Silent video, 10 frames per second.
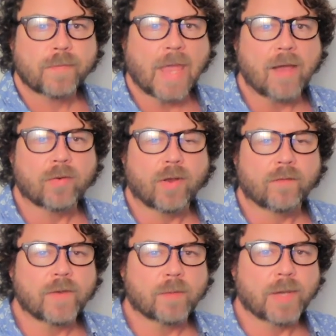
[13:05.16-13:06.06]
don't know
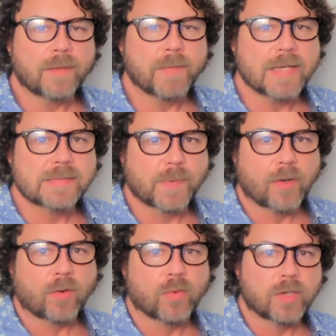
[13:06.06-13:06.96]
if y'all played
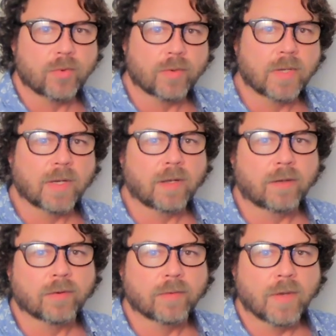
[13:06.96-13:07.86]
baseball when you were little
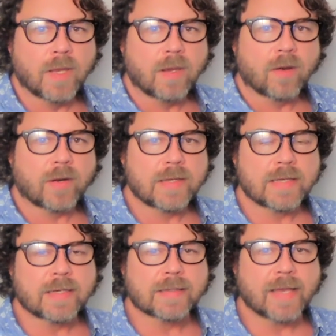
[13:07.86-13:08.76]
or
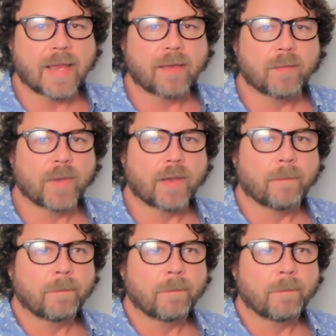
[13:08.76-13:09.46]
anything like that, but